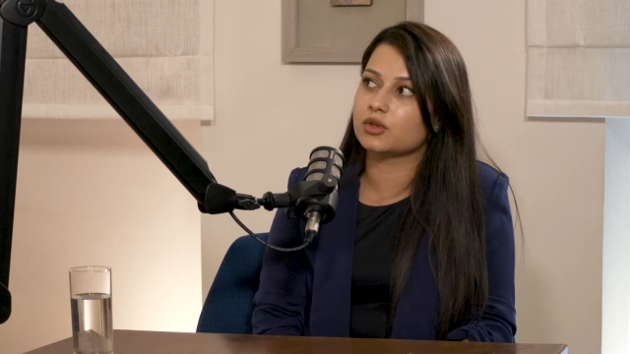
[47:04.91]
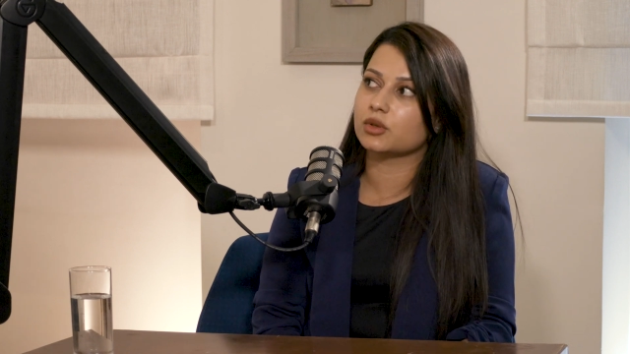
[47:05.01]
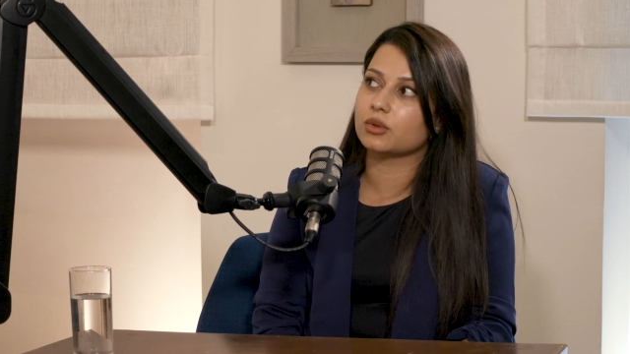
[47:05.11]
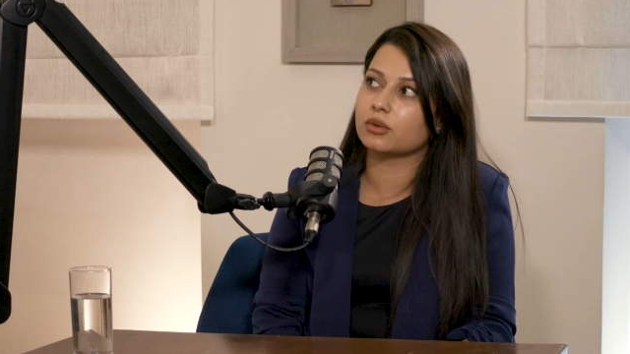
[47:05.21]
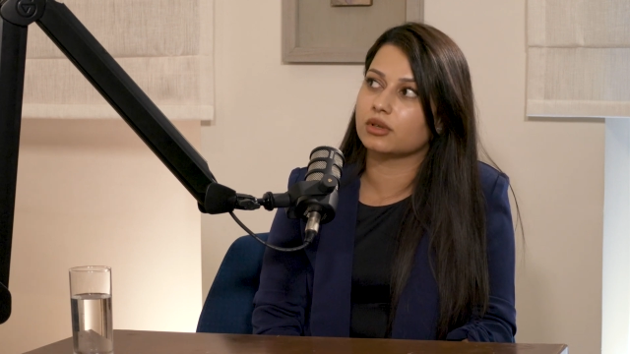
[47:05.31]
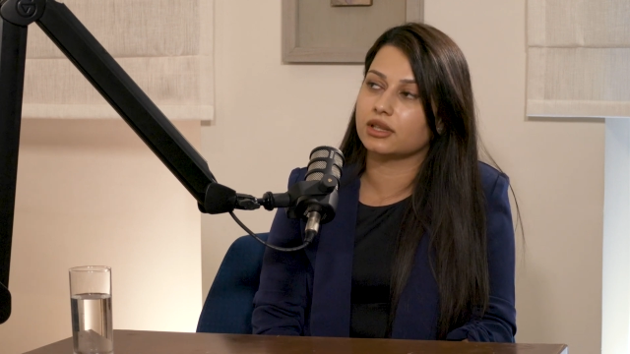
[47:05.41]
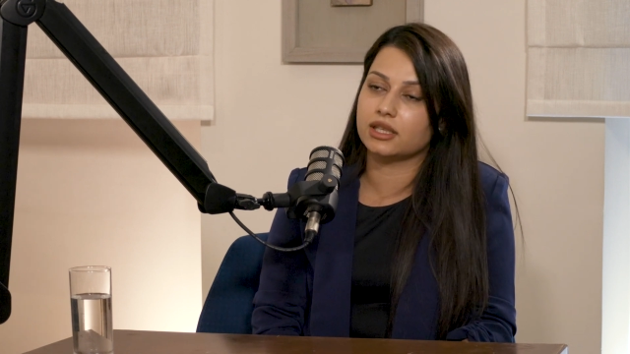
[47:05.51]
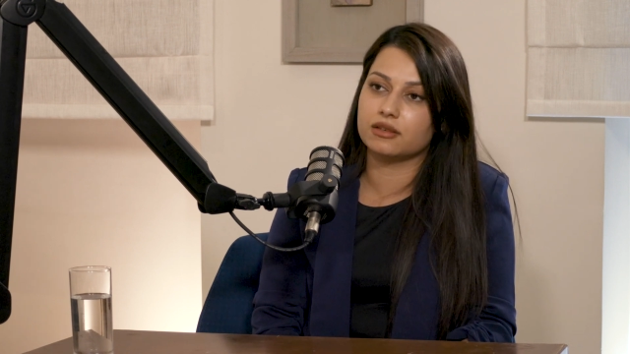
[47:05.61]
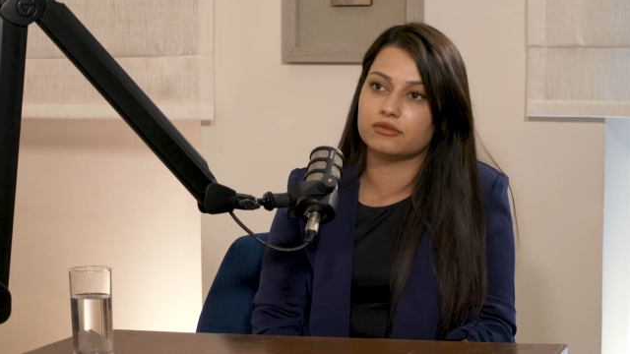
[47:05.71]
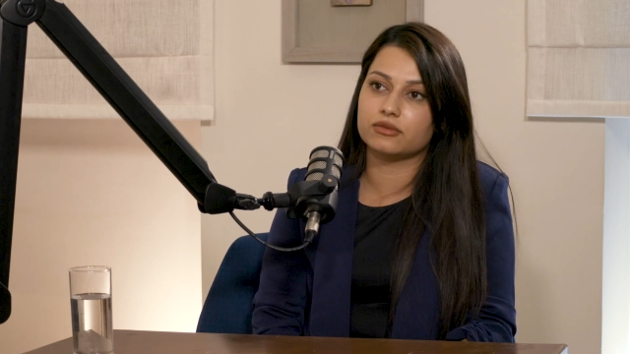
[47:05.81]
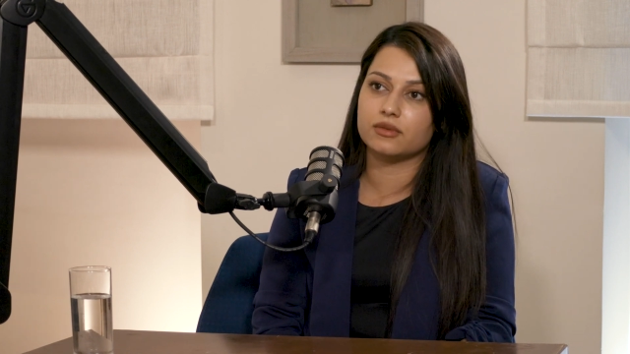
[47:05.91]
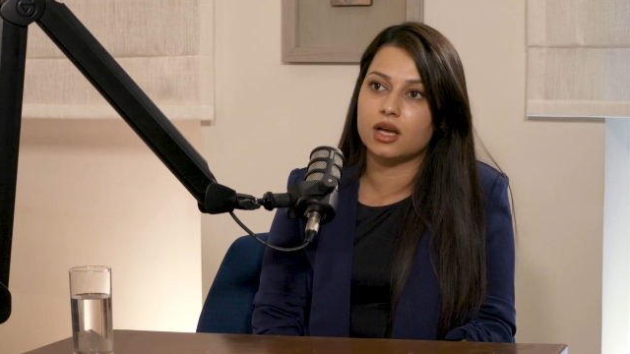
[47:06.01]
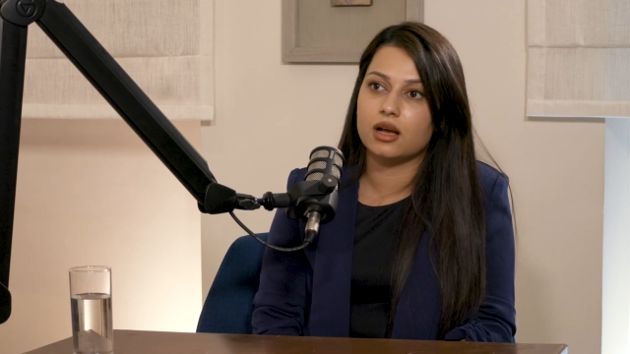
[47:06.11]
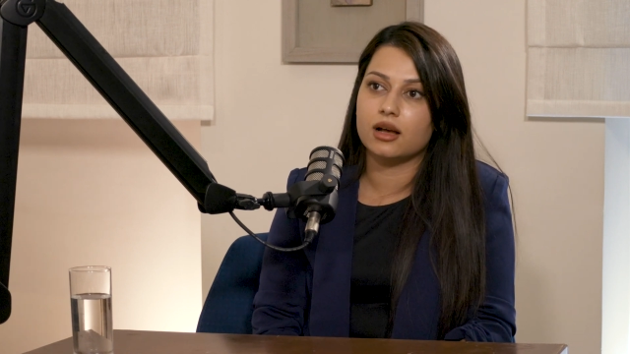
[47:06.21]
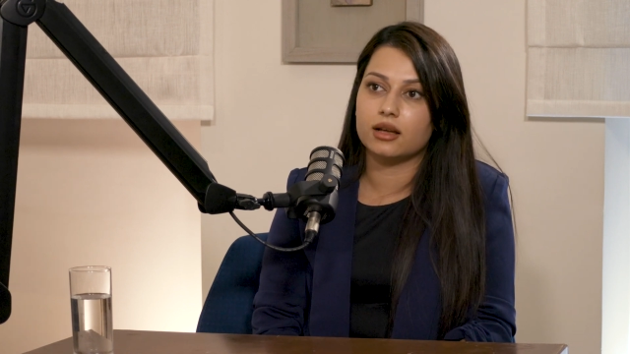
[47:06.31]
to live
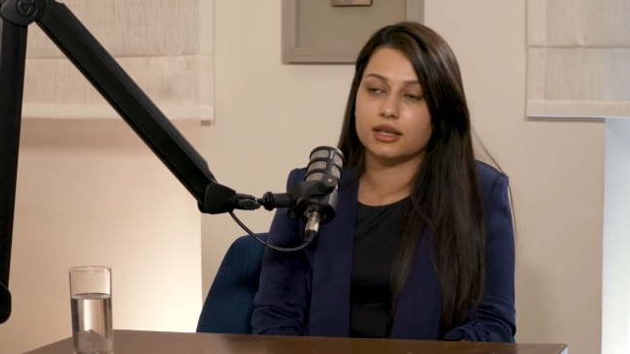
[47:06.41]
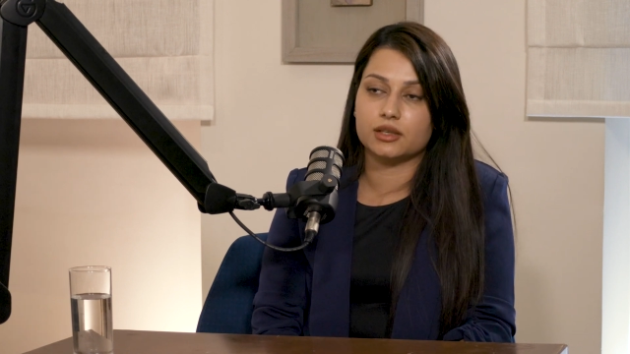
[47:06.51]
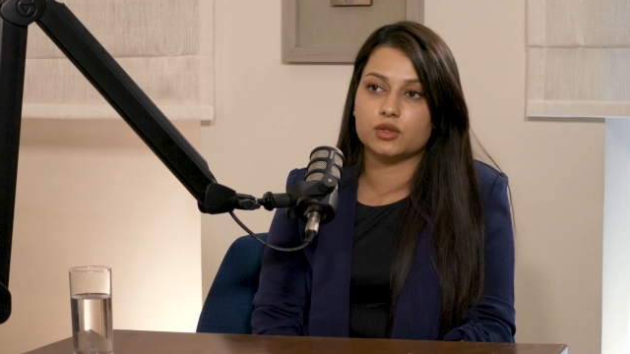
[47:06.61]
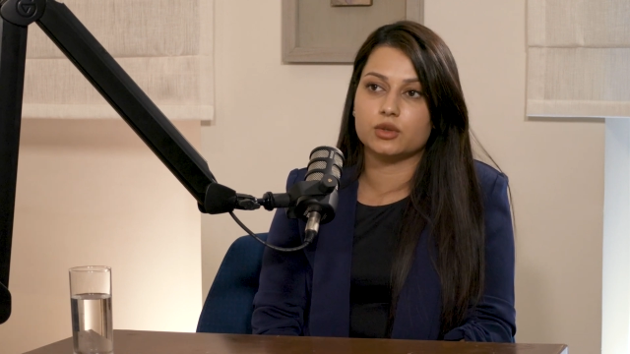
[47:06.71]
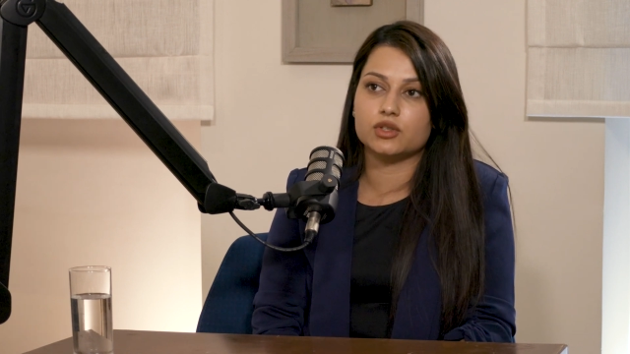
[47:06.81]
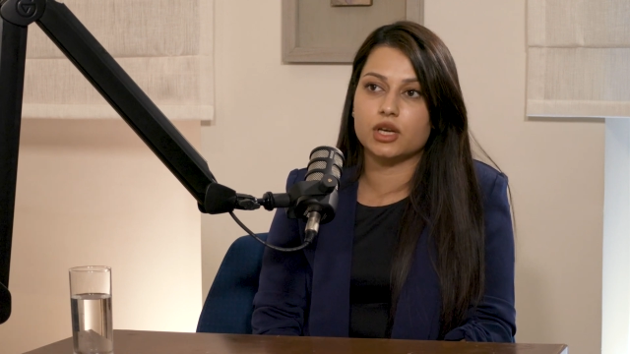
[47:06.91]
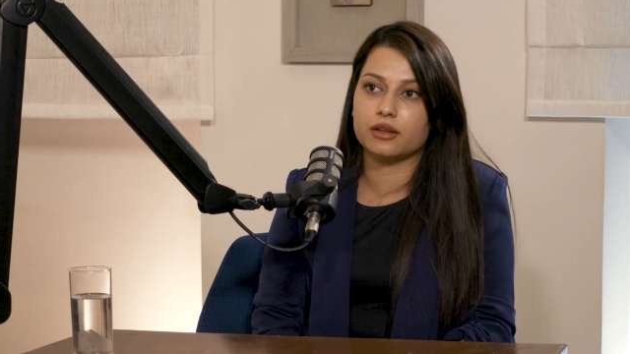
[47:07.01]
next to each